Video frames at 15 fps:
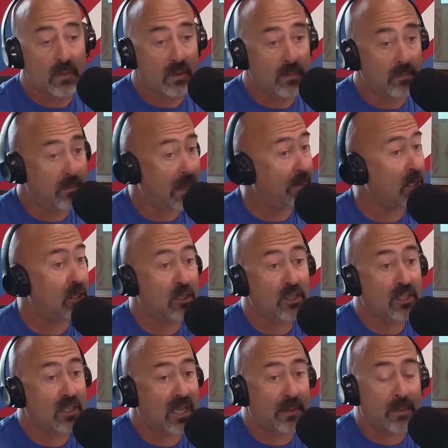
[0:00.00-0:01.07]
Maybe you
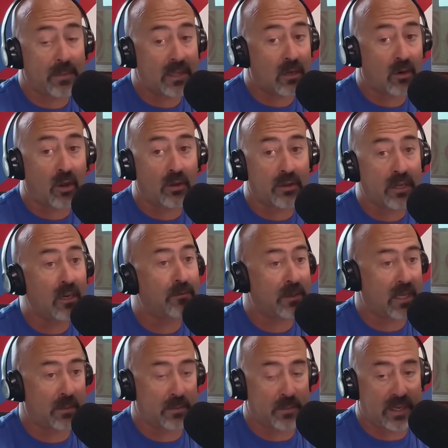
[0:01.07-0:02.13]
just keep him in there all year if he
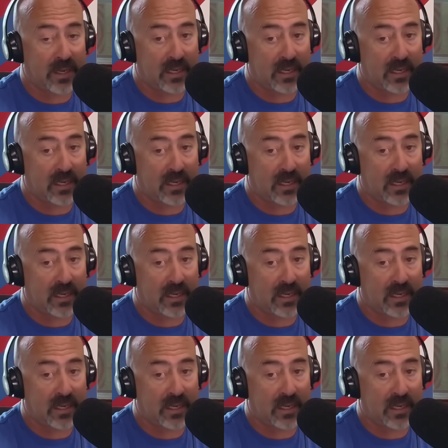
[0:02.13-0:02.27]
keeps making